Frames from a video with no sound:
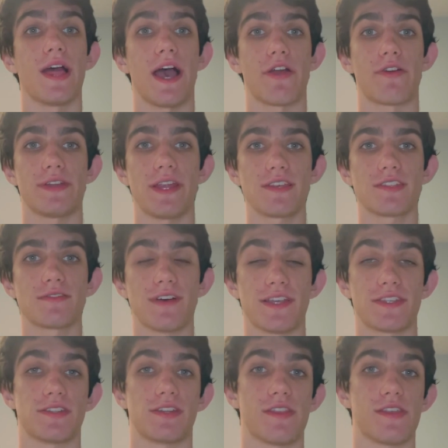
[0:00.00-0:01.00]
Our next
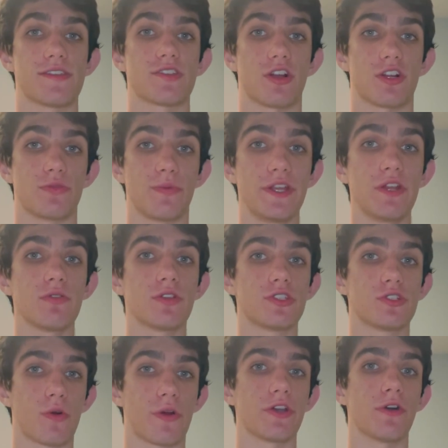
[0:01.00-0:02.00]
lesson in this Arduino
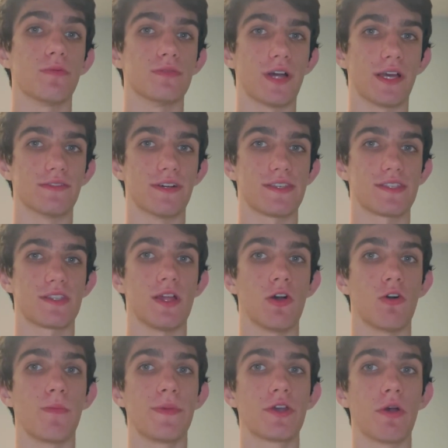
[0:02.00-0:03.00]
tutorial playlist
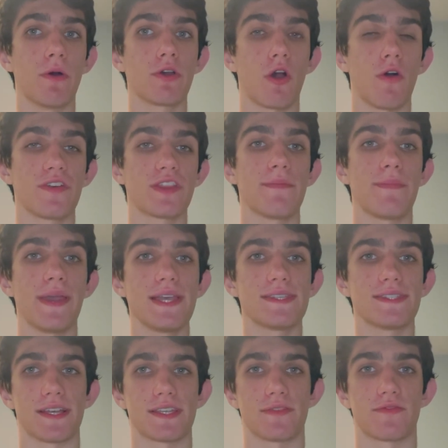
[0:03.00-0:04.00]
will be going over the
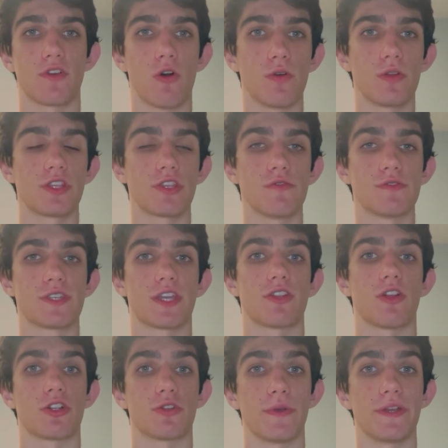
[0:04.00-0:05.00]
basics of coding using
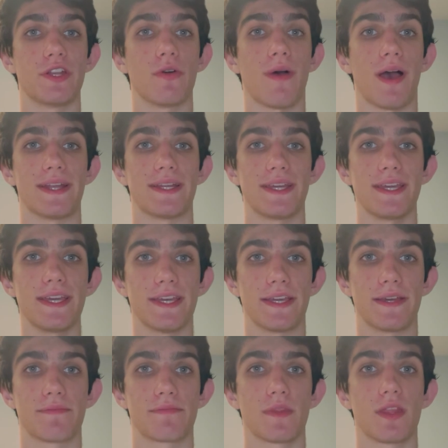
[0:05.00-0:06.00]
an Arduino
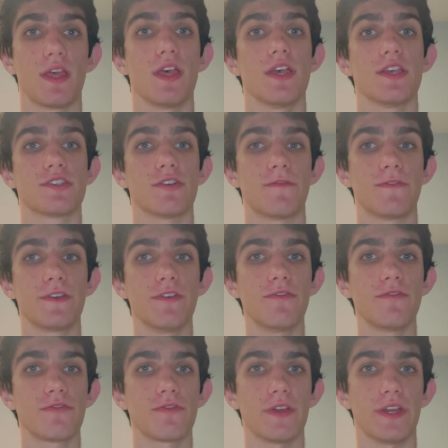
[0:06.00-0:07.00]
IDE, so feel
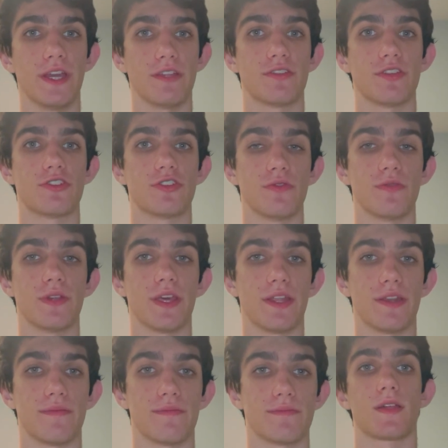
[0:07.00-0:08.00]
free to tune
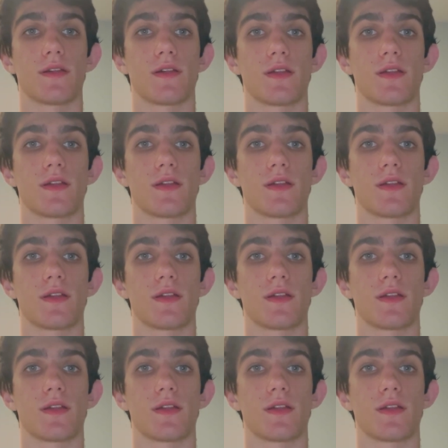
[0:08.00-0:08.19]
in.